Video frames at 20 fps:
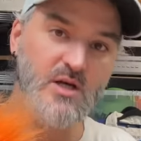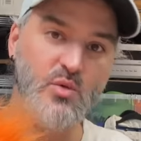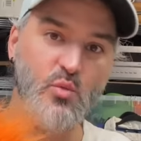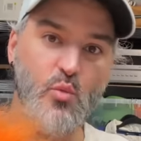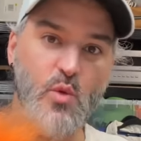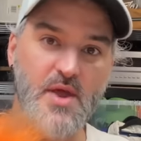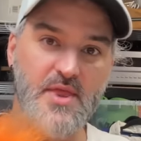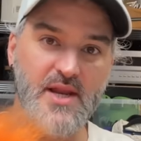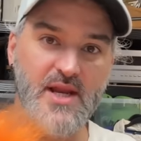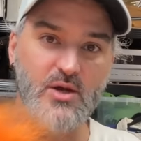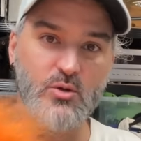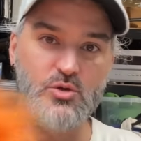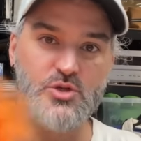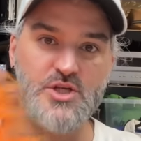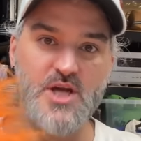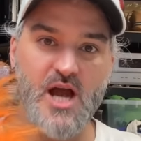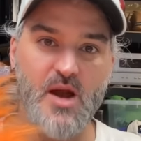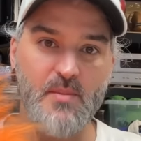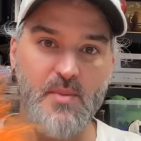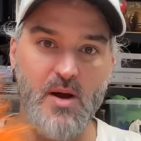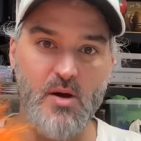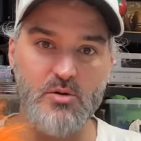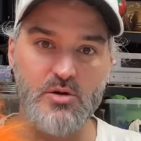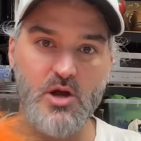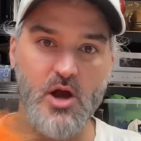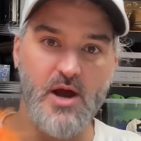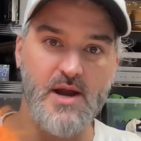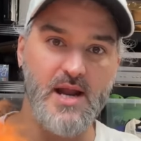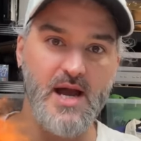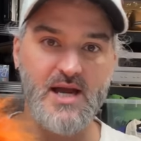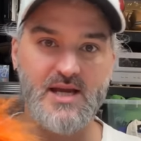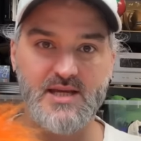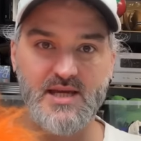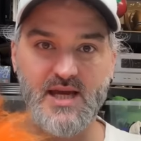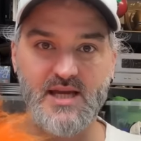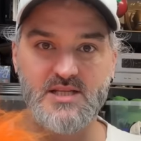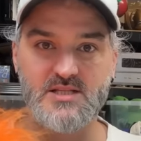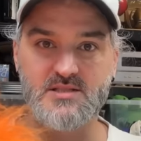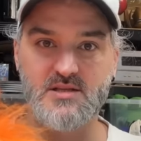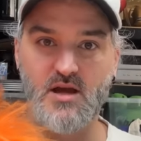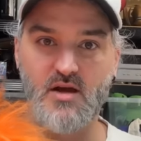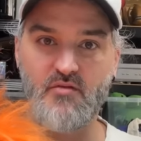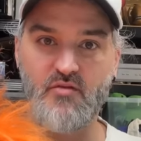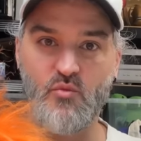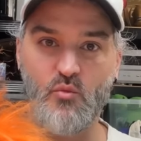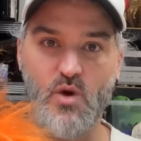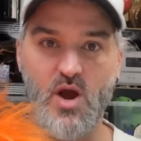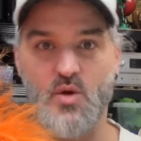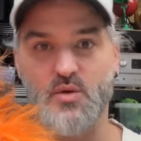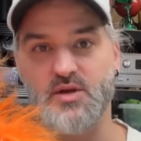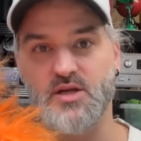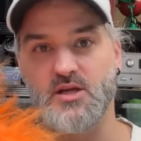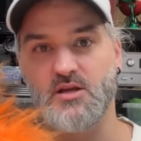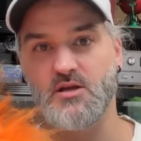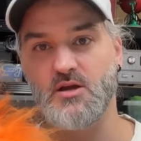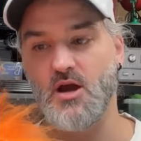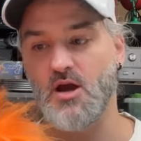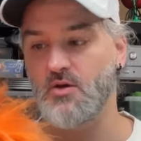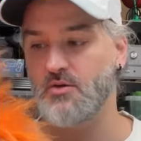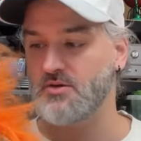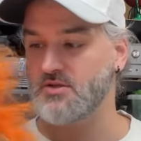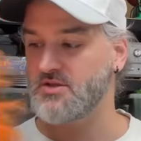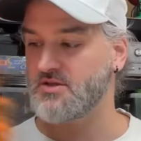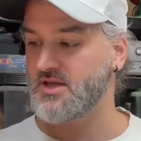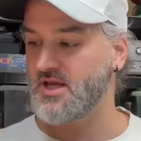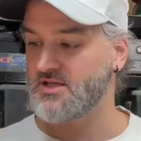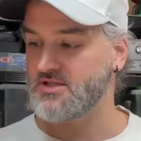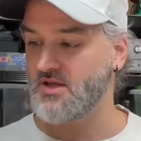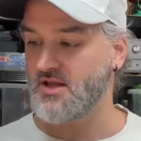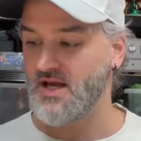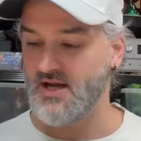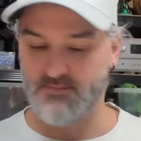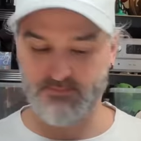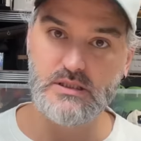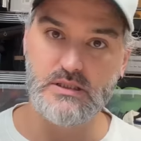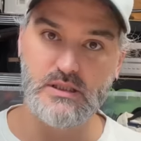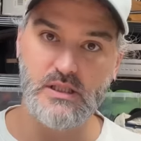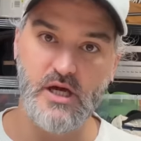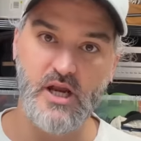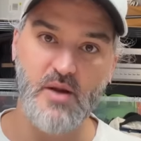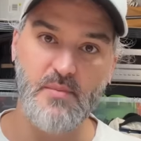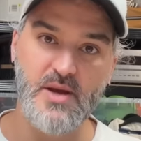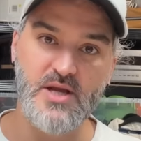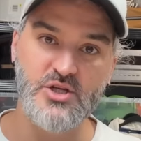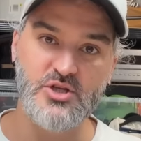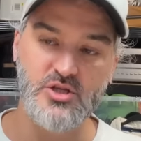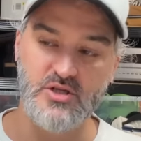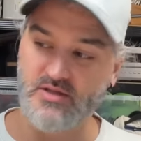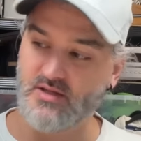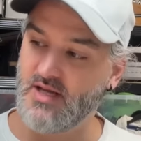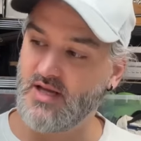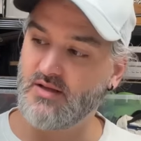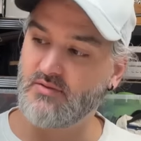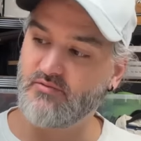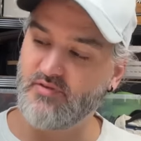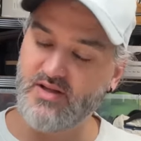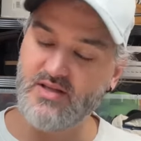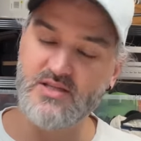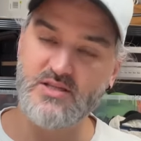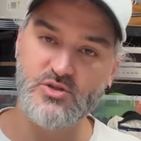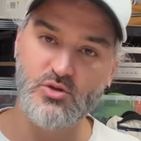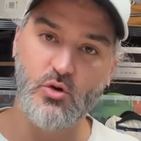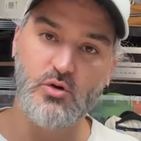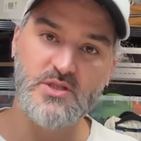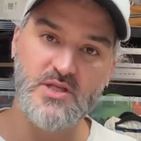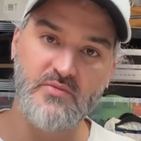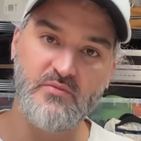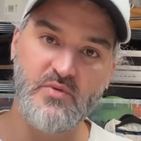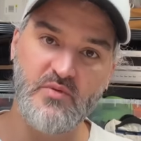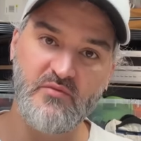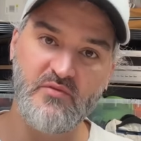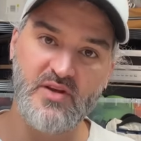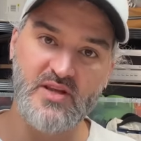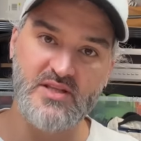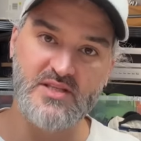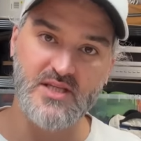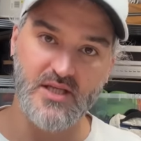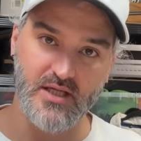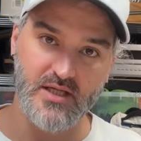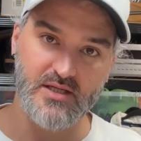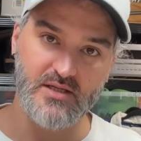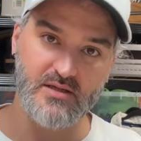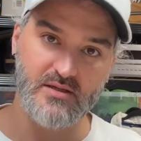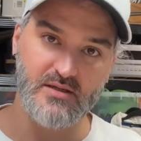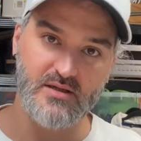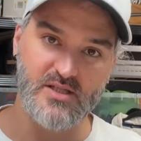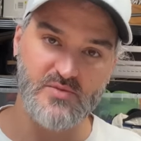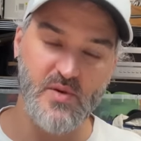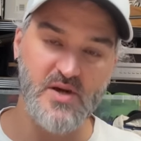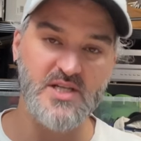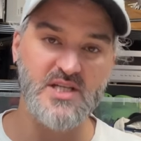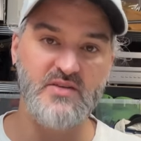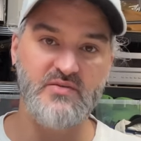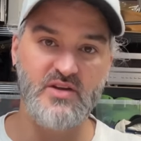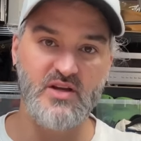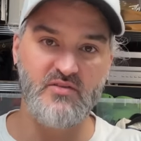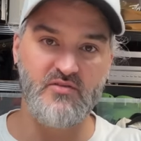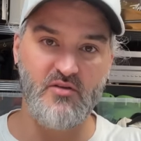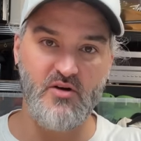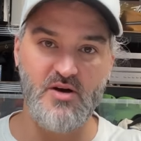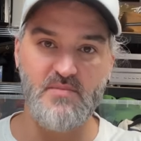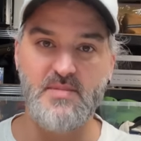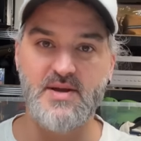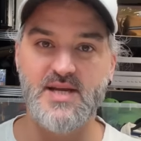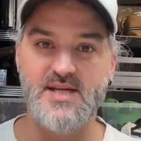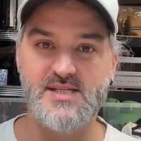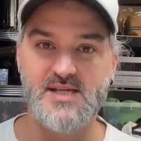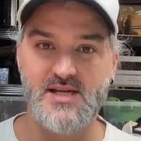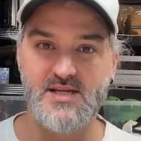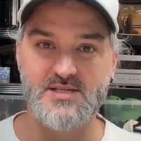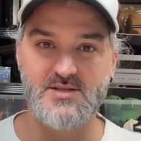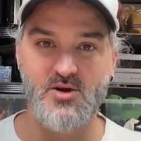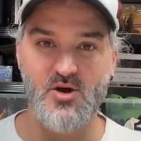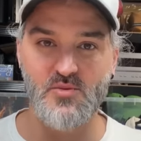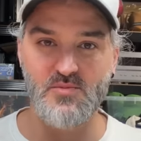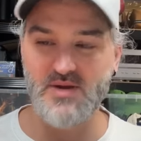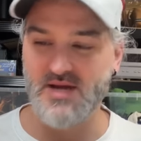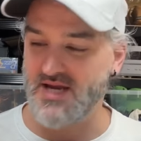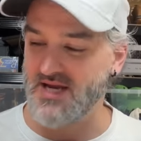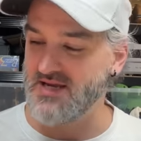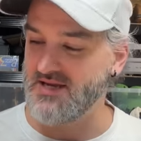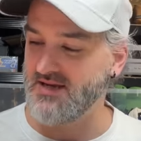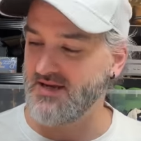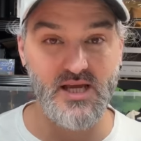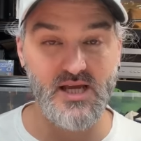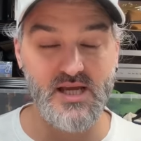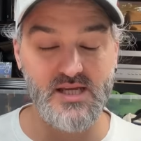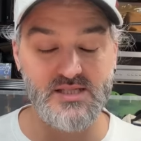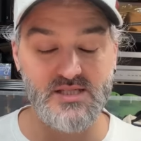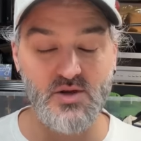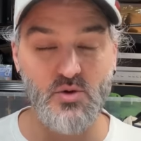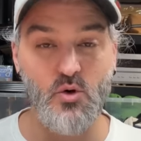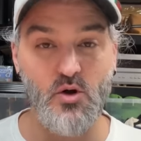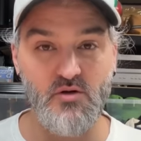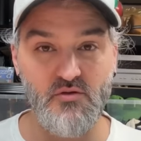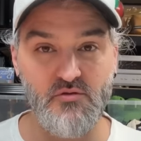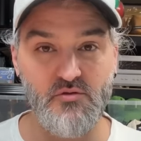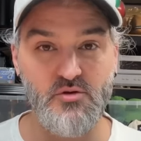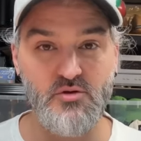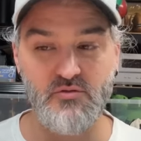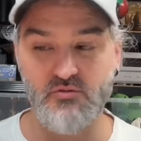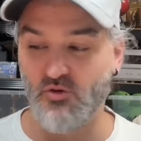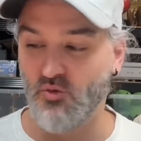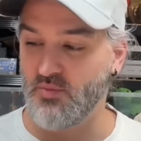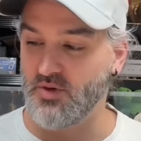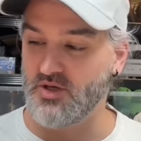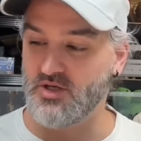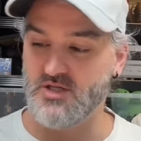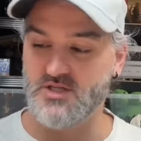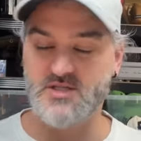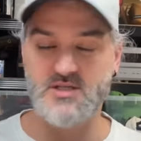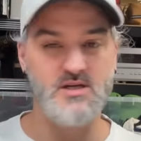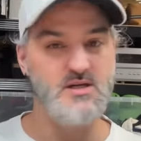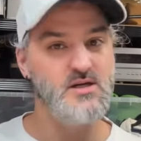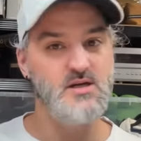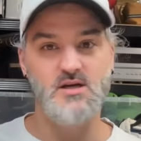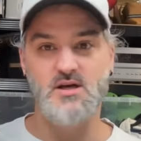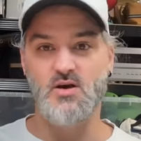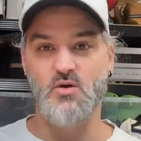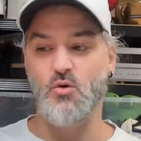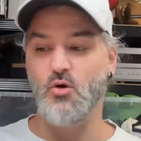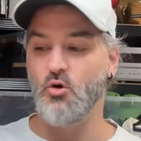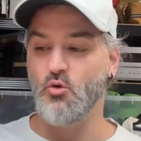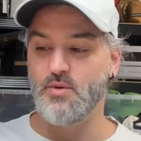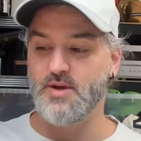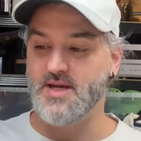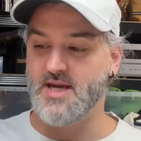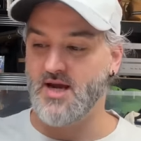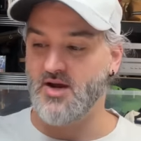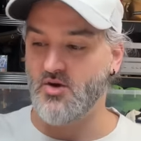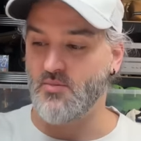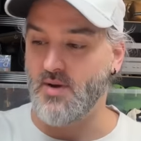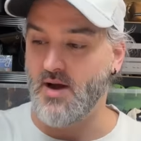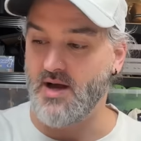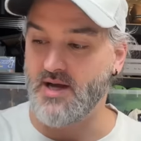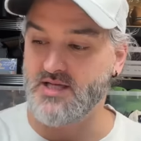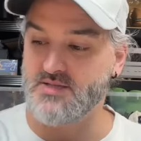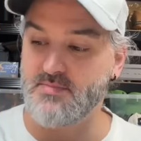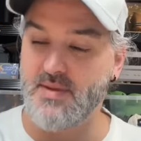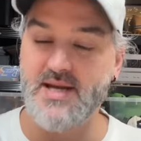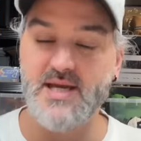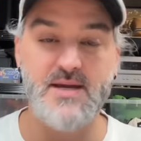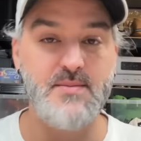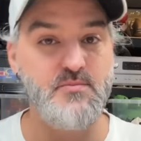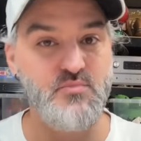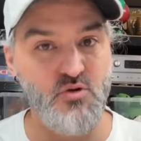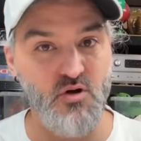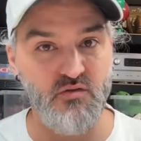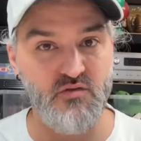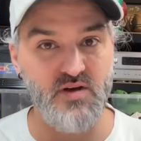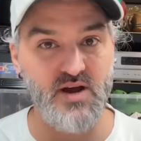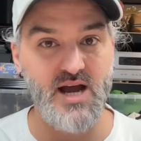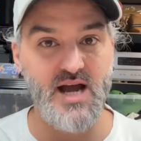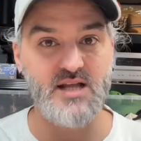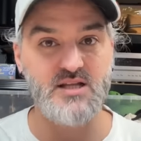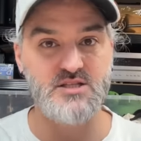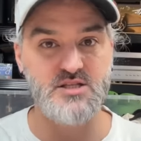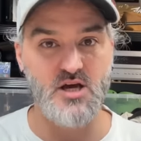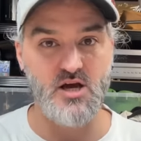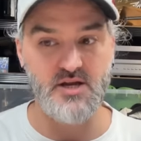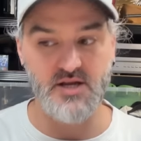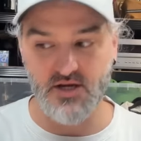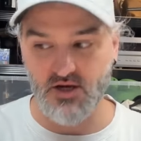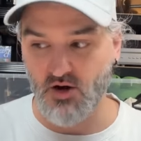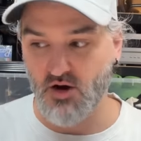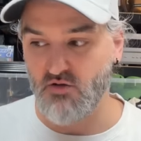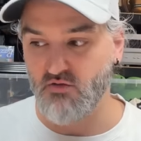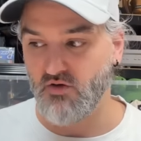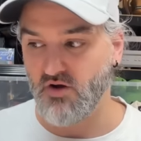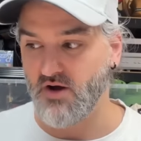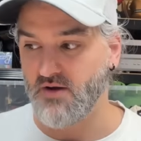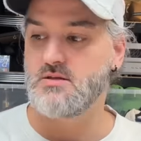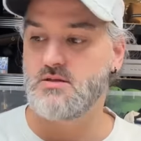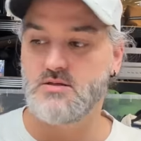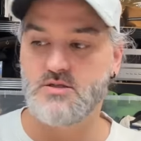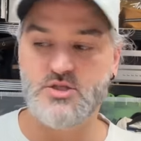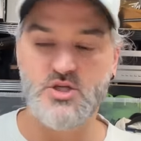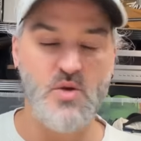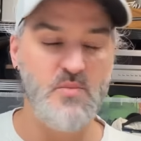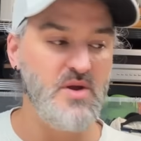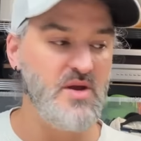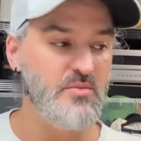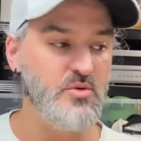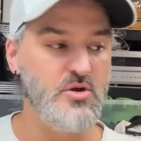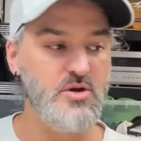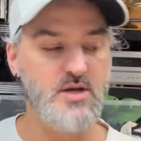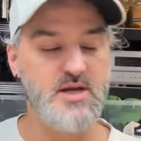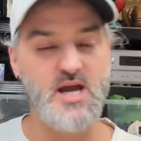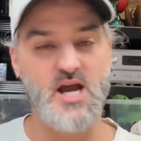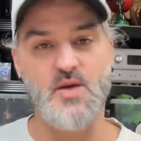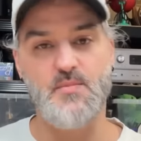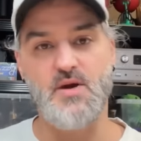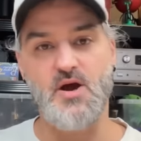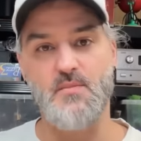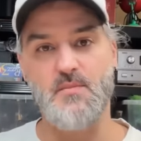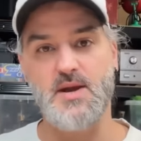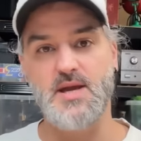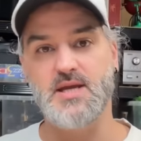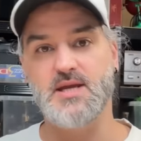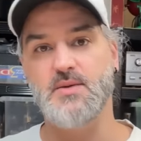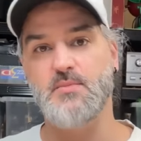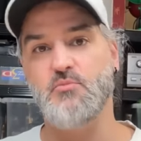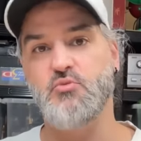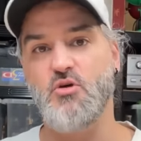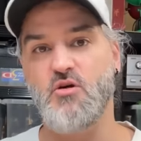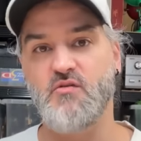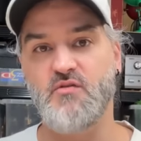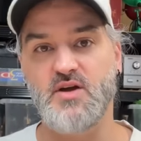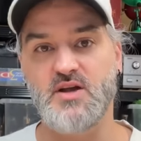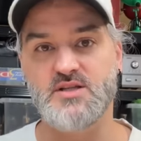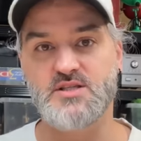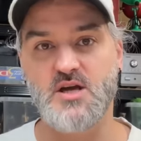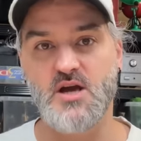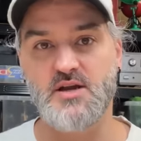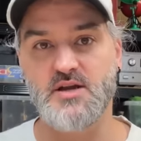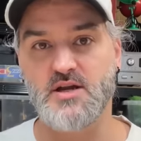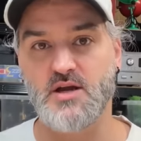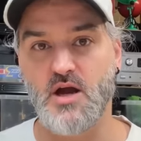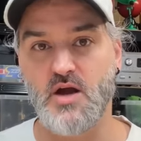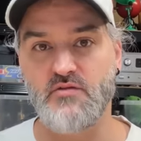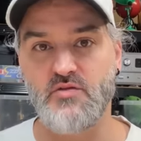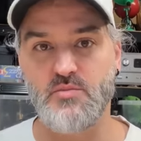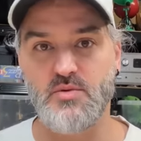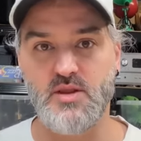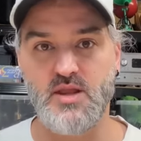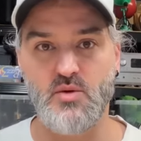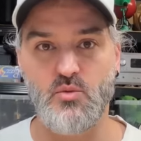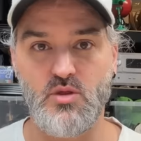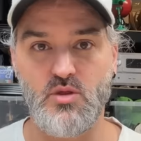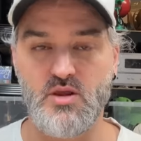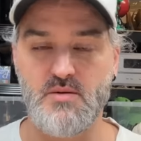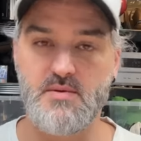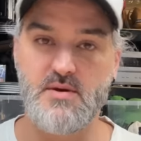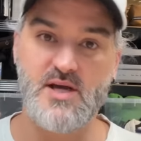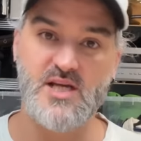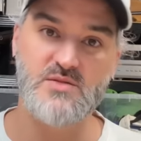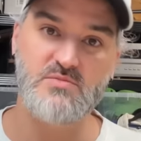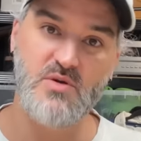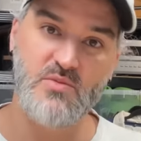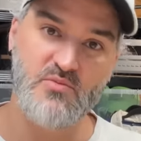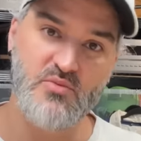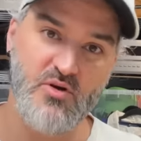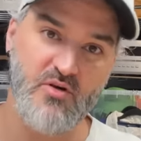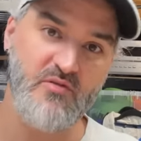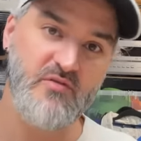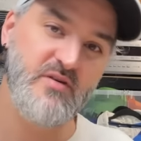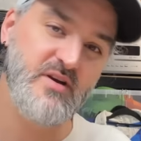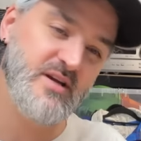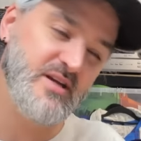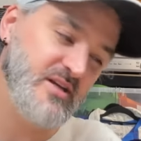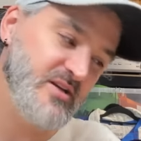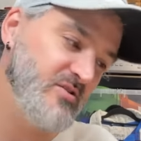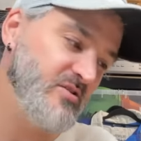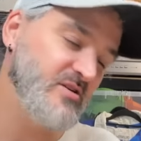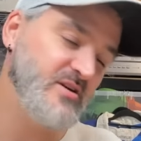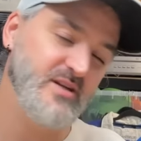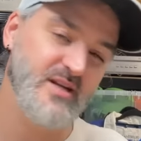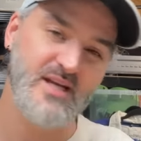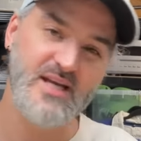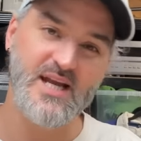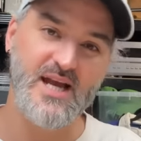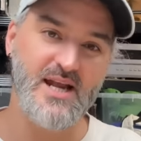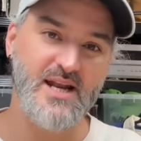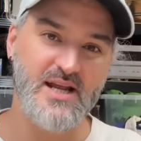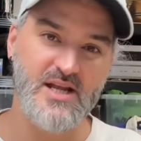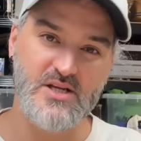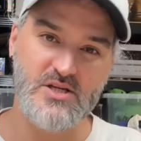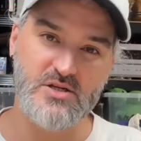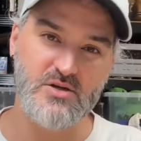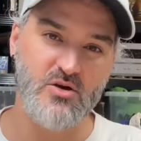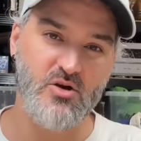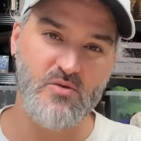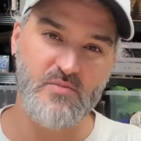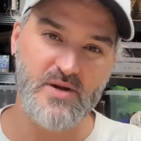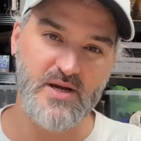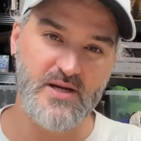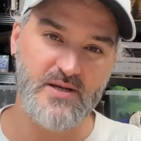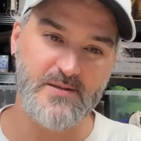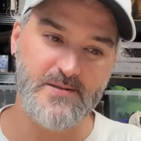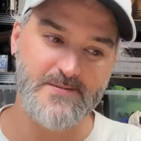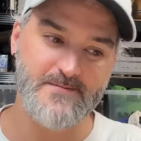We had a little chat about going out and getting stuff and where we can go and things like that. And I mentioned that sourcing from Vinted, especially if you can find many sellers like me, is quite fruitful because all we care about is making profit and turning over. Some people who care about making profit and turning over, but they the maximum profit, you're not going to get it, do you know what I mean?